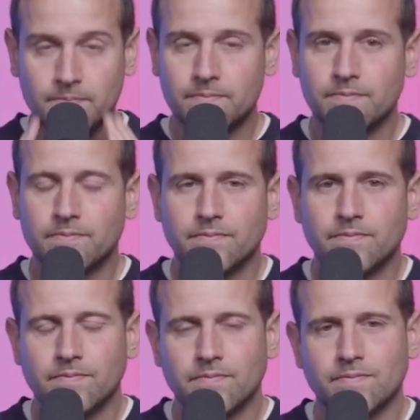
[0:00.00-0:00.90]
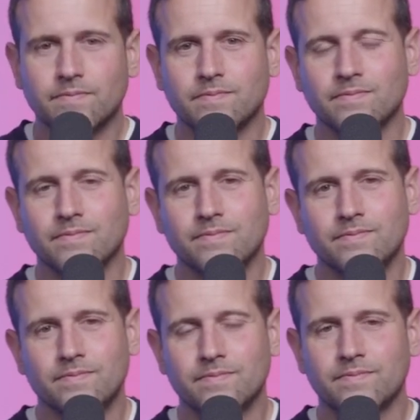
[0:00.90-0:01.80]

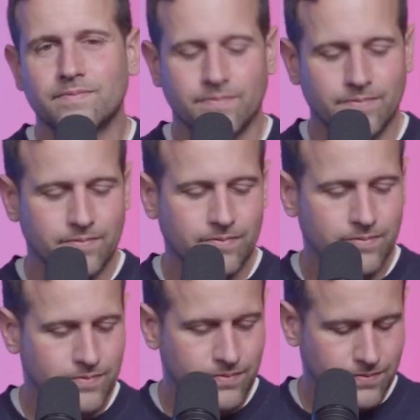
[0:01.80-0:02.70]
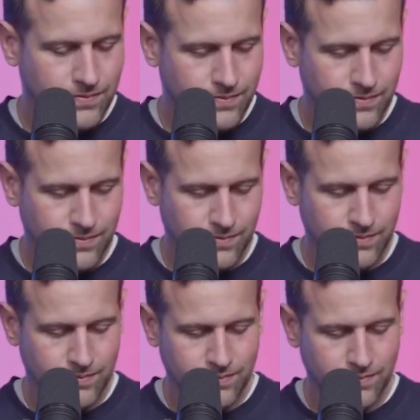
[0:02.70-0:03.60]

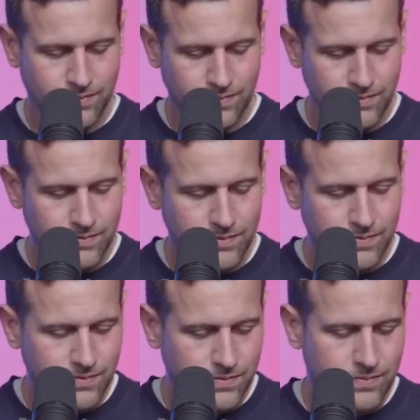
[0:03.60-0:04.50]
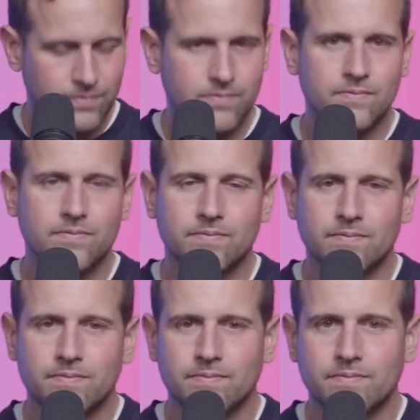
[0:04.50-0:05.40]

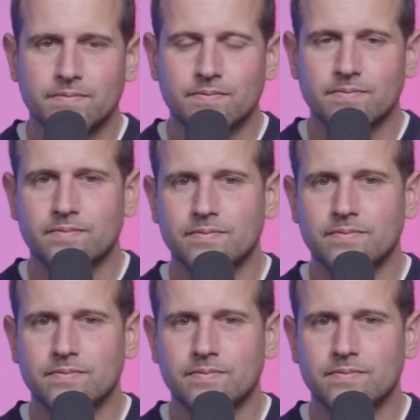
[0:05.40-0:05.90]
No words are spoken by the person on screen.